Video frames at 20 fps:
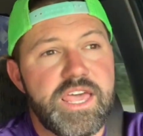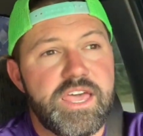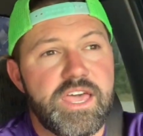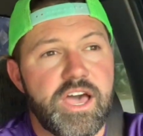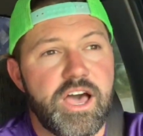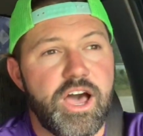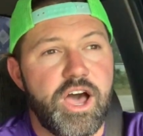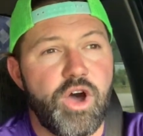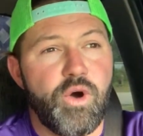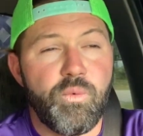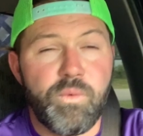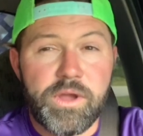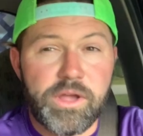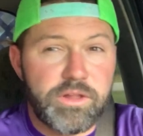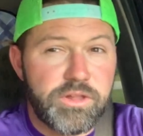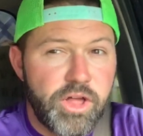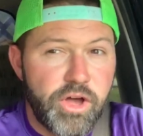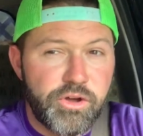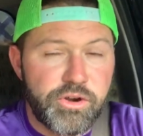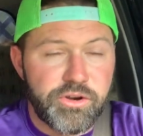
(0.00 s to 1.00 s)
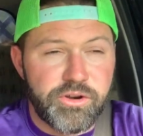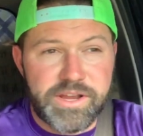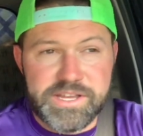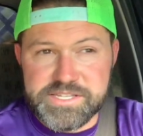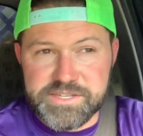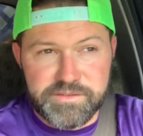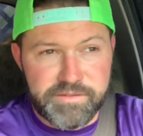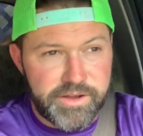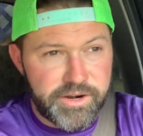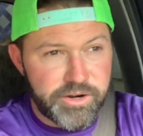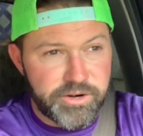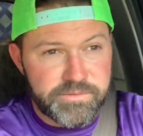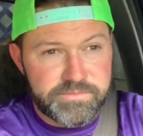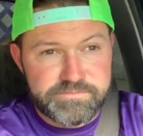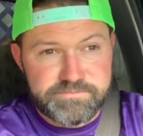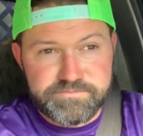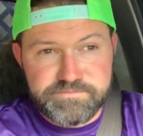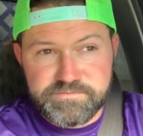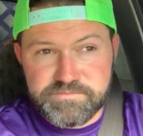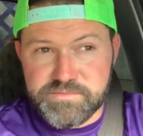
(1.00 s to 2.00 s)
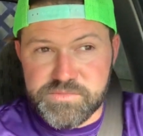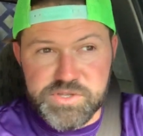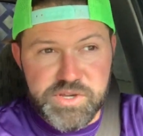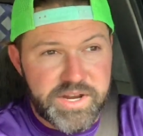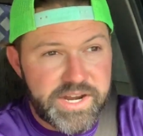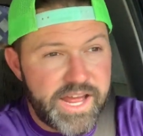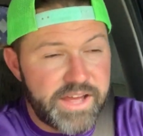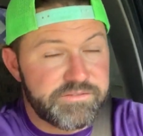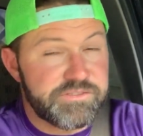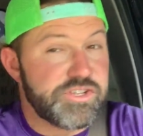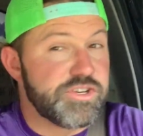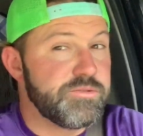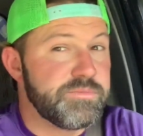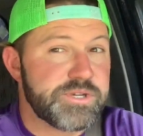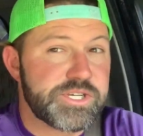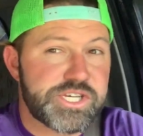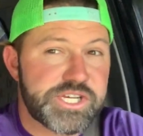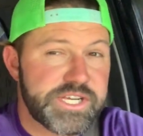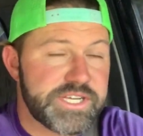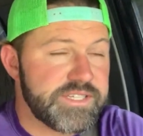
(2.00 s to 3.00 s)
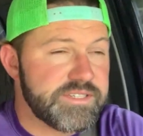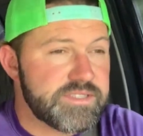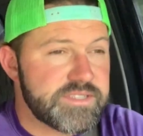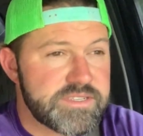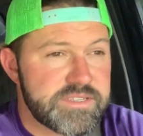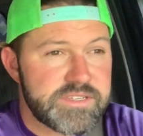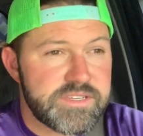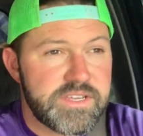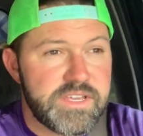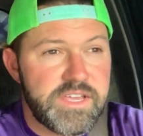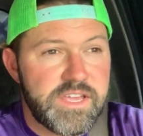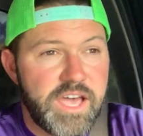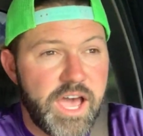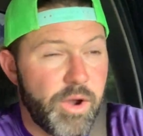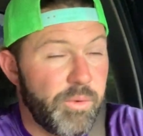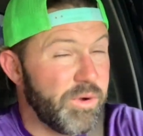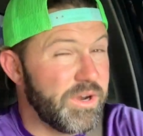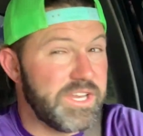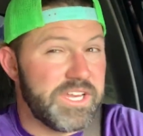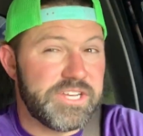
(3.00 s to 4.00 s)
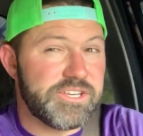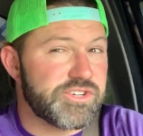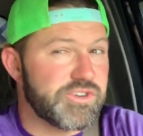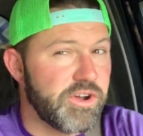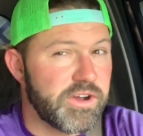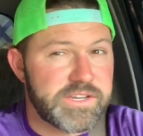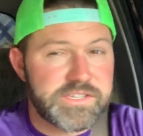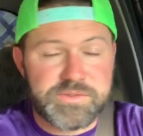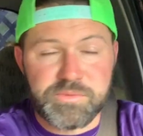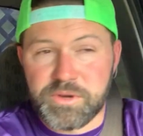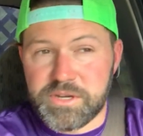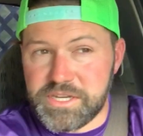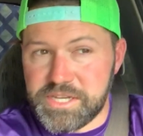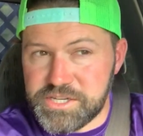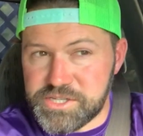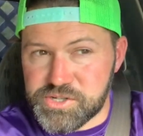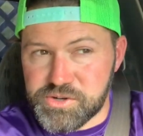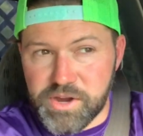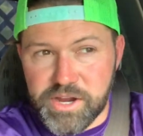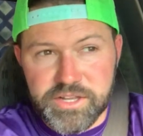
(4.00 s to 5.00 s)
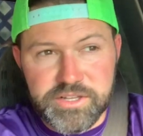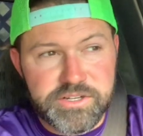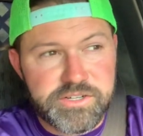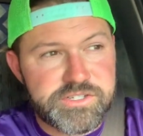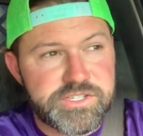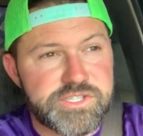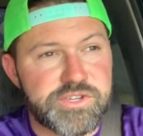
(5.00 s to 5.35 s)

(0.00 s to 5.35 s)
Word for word: Uh, wheel loader, excavator. So I'd have two machines I wouldn't need trucks, I wouldn't need trailers.